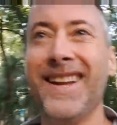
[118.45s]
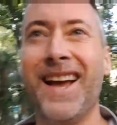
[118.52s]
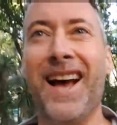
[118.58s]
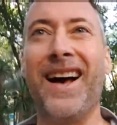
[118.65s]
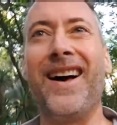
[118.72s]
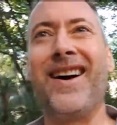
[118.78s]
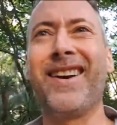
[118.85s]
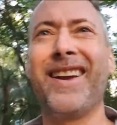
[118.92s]

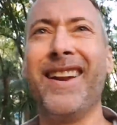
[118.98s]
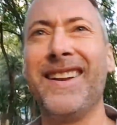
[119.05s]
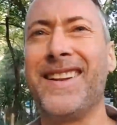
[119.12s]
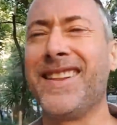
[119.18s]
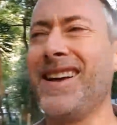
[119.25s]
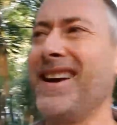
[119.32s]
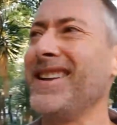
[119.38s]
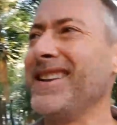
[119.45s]
I'll get into
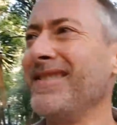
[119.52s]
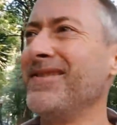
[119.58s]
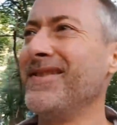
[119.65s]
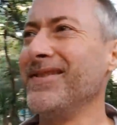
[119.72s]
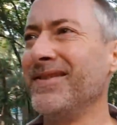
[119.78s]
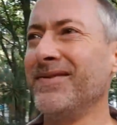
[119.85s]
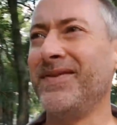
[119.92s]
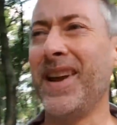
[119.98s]
that
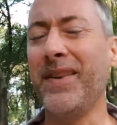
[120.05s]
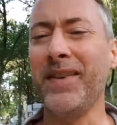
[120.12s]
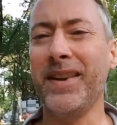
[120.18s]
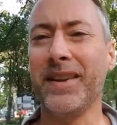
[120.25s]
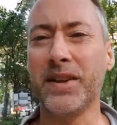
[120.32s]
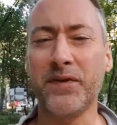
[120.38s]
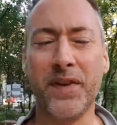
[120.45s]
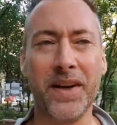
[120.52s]
maybe in
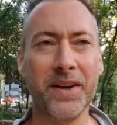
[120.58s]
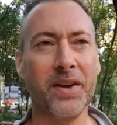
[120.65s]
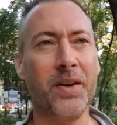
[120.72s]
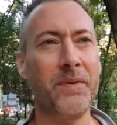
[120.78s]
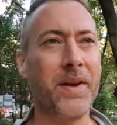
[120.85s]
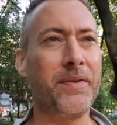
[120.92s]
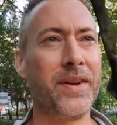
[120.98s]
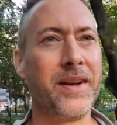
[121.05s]
this video or maybe